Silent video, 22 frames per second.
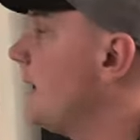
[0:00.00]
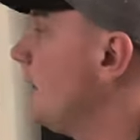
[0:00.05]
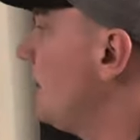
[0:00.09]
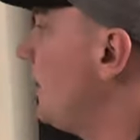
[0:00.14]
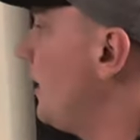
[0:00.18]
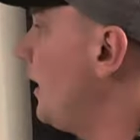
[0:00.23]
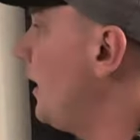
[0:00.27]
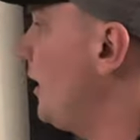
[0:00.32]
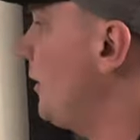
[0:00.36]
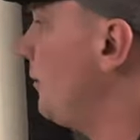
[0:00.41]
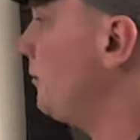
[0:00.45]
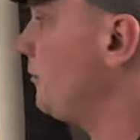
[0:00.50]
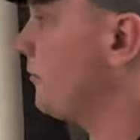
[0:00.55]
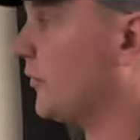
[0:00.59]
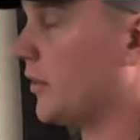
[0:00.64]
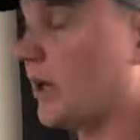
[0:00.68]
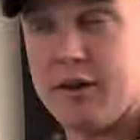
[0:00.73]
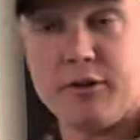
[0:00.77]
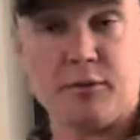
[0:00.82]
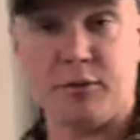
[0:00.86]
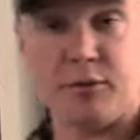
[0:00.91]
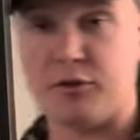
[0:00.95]
Um,
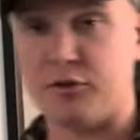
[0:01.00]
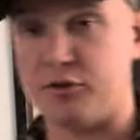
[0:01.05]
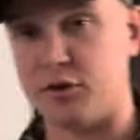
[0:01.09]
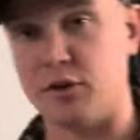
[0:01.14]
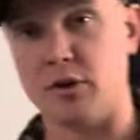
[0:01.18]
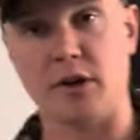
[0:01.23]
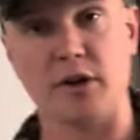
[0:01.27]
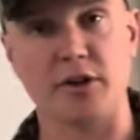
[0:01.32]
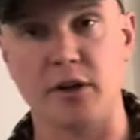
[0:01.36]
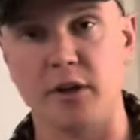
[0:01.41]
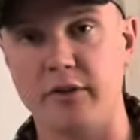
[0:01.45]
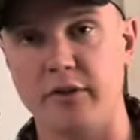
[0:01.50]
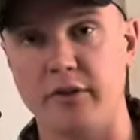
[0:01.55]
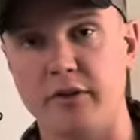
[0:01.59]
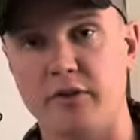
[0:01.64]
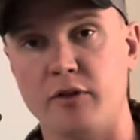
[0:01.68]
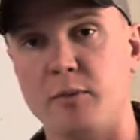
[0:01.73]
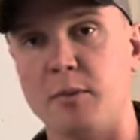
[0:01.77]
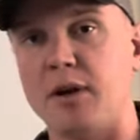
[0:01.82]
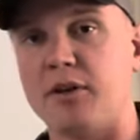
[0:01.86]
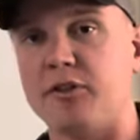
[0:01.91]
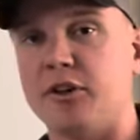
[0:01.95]
guys, I'm just throwing a ton of
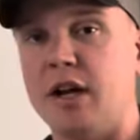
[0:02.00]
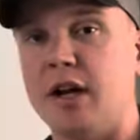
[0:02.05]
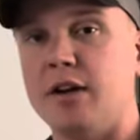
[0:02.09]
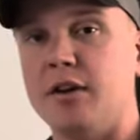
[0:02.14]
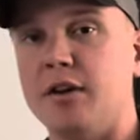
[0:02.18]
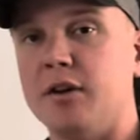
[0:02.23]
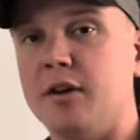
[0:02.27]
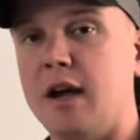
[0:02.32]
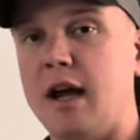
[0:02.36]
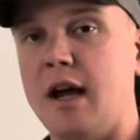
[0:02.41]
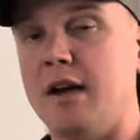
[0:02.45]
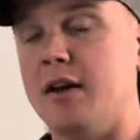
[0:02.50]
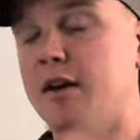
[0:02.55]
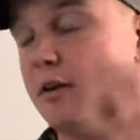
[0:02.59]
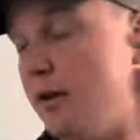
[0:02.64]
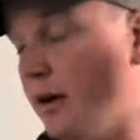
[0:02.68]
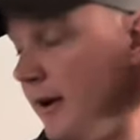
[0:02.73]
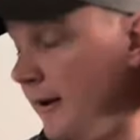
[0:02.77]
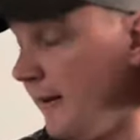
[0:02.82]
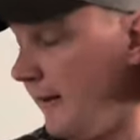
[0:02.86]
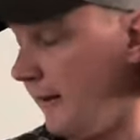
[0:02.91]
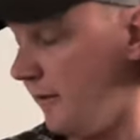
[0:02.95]
information at you. At
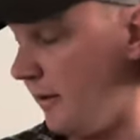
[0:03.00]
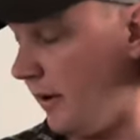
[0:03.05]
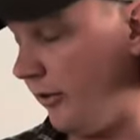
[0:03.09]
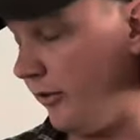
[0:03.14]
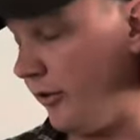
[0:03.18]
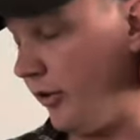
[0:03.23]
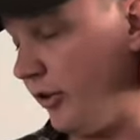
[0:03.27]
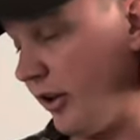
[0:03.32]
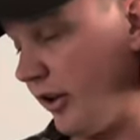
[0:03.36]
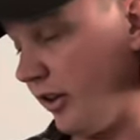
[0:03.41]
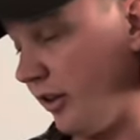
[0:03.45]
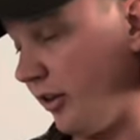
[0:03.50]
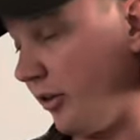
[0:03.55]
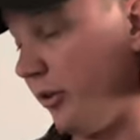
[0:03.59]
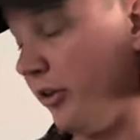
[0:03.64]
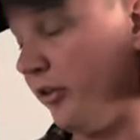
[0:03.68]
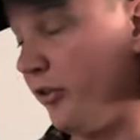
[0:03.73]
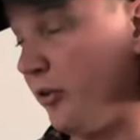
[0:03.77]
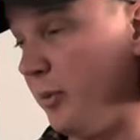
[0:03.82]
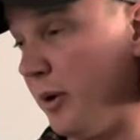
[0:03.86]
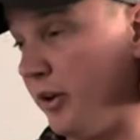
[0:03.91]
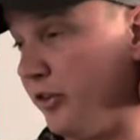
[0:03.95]
you. If you think this
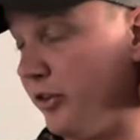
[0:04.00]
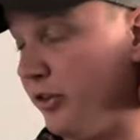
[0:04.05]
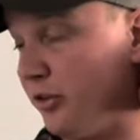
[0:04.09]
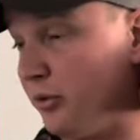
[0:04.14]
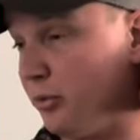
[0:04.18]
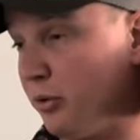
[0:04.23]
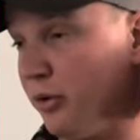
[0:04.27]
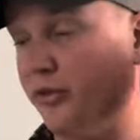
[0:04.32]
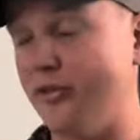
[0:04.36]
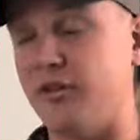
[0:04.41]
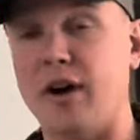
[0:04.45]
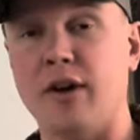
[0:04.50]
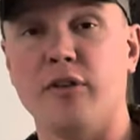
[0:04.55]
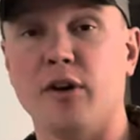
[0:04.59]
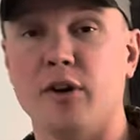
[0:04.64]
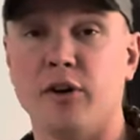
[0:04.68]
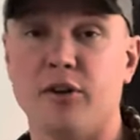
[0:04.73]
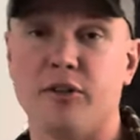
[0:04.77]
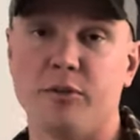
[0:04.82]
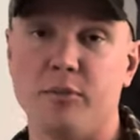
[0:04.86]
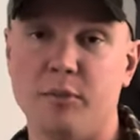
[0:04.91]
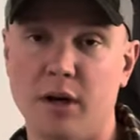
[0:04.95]
information is worth
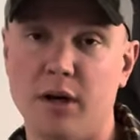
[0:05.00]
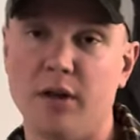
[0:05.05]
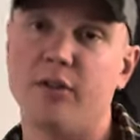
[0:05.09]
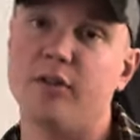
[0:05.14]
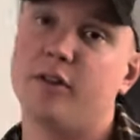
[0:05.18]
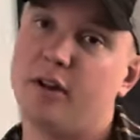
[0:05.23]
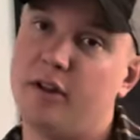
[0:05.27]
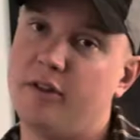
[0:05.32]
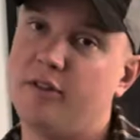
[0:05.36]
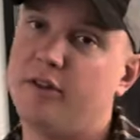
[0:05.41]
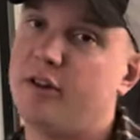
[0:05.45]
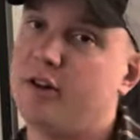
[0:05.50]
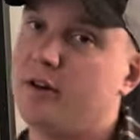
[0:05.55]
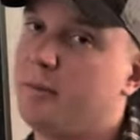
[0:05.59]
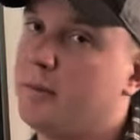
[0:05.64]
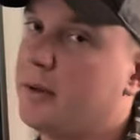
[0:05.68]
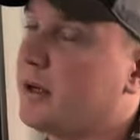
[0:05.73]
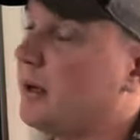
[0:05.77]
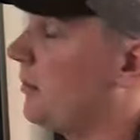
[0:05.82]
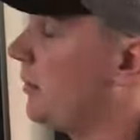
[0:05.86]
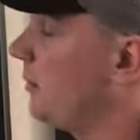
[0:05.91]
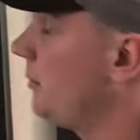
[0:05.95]
$5 a month, consider
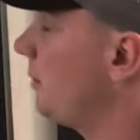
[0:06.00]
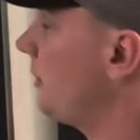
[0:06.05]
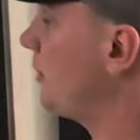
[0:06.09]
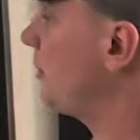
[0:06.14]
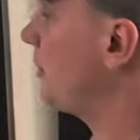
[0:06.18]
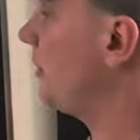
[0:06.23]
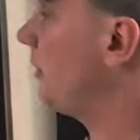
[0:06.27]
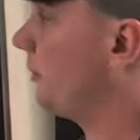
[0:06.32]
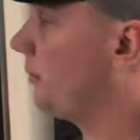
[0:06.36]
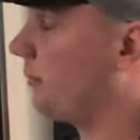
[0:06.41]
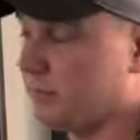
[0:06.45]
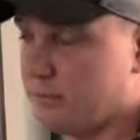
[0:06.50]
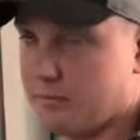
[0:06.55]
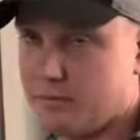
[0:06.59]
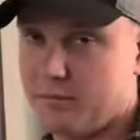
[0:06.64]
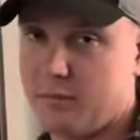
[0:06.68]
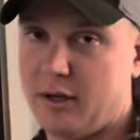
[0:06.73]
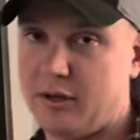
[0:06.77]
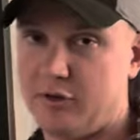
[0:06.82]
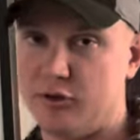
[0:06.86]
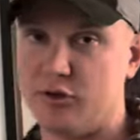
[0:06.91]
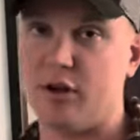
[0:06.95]
becoming a member of the
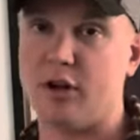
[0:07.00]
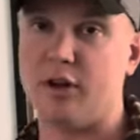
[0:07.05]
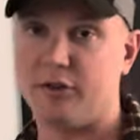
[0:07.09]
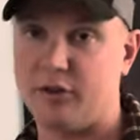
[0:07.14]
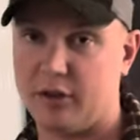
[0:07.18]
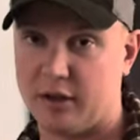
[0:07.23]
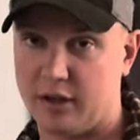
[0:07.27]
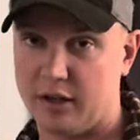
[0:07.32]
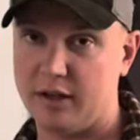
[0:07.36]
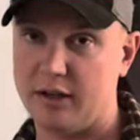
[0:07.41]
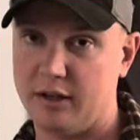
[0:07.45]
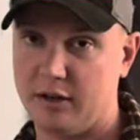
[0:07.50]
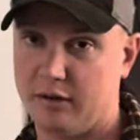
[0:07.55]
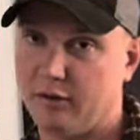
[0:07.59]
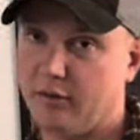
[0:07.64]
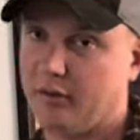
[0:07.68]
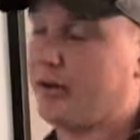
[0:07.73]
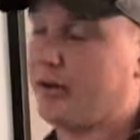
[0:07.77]
Patreon so I can get you in the